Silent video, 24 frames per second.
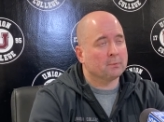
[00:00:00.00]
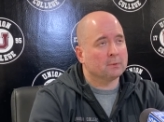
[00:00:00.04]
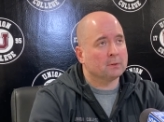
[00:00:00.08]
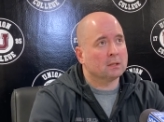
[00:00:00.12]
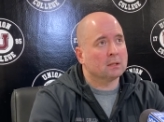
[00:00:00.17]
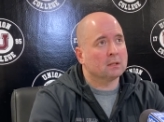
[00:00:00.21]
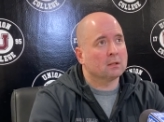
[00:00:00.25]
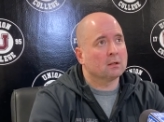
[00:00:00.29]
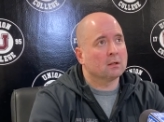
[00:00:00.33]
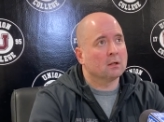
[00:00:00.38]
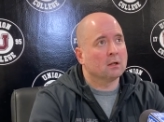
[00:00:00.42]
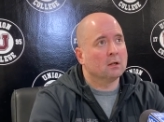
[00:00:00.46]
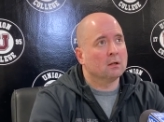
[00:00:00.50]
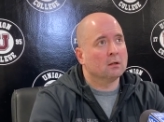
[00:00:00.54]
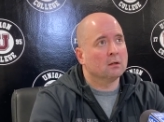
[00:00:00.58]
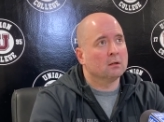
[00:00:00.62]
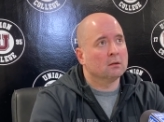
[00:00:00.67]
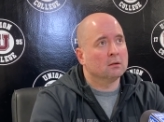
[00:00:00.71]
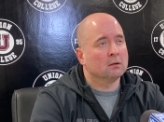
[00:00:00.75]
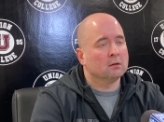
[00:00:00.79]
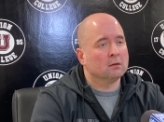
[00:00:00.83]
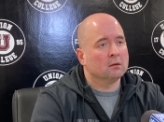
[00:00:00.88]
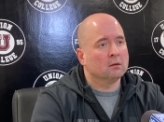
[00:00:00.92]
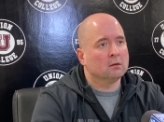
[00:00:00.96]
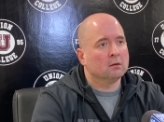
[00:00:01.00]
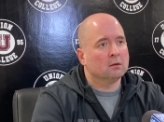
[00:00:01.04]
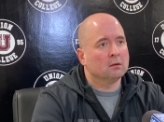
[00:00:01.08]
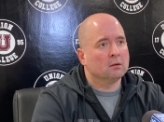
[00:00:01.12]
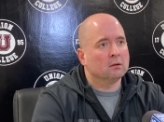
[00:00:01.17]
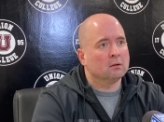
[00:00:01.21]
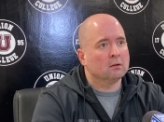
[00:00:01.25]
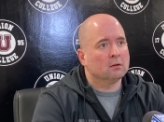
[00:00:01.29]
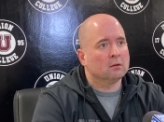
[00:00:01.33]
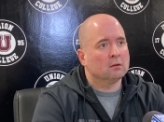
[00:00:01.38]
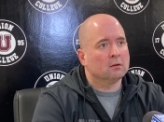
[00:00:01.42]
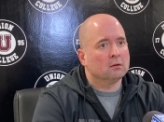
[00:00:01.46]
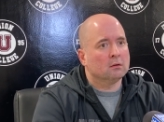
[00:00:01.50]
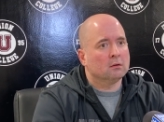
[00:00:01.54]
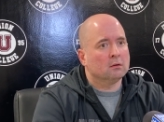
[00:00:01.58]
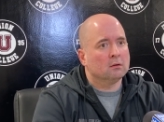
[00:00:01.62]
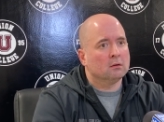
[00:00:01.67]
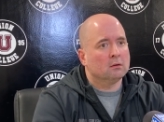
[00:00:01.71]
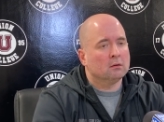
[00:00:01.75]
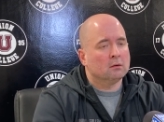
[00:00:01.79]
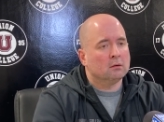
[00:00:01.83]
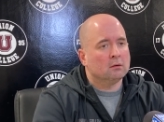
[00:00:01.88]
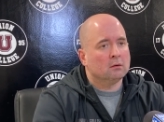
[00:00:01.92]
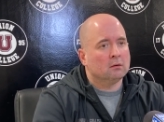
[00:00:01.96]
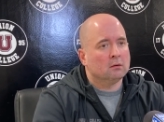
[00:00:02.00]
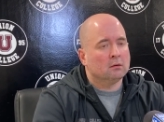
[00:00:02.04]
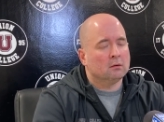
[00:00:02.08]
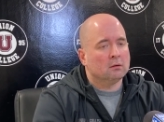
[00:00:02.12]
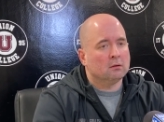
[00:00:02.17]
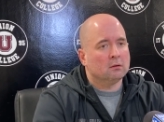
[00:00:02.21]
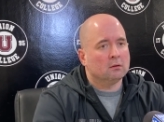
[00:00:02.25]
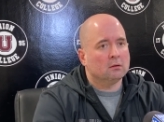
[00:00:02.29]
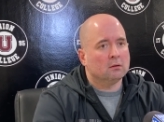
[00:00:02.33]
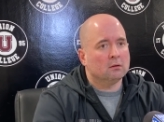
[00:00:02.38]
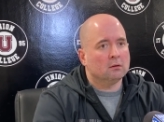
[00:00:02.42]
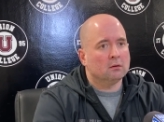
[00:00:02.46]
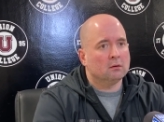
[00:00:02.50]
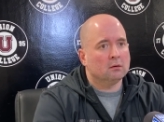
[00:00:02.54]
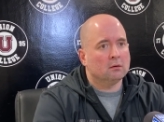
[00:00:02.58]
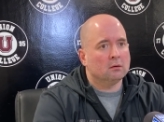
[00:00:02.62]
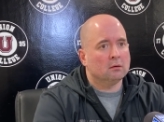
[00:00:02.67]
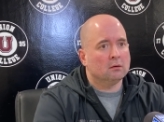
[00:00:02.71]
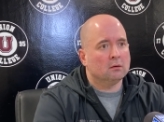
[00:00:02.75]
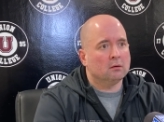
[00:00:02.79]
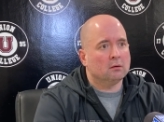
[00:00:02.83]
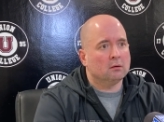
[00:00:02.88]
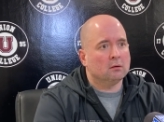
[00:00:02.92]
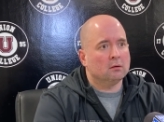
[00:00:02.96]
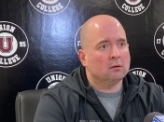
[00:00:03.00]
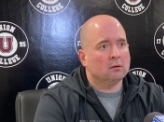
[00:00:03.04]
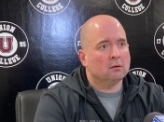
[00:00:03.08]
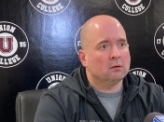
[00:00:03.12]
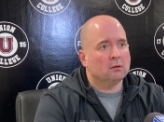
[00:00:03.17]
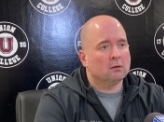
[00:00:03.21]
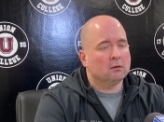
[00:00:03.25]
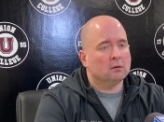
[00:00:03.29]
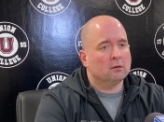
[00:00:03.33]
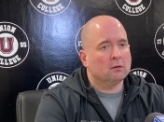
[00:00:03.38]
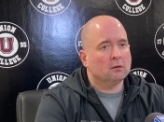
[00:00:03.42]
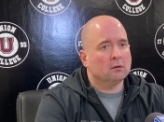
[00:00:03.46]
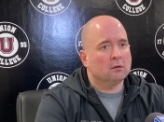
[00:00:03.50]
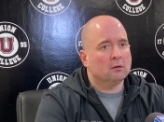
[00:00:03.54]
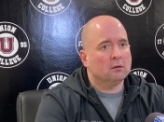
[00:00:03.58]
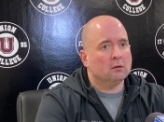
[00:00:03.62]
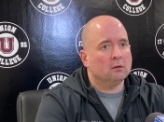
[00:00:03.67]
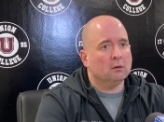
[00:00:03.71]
How confident is, is this group going into a you know three game series there?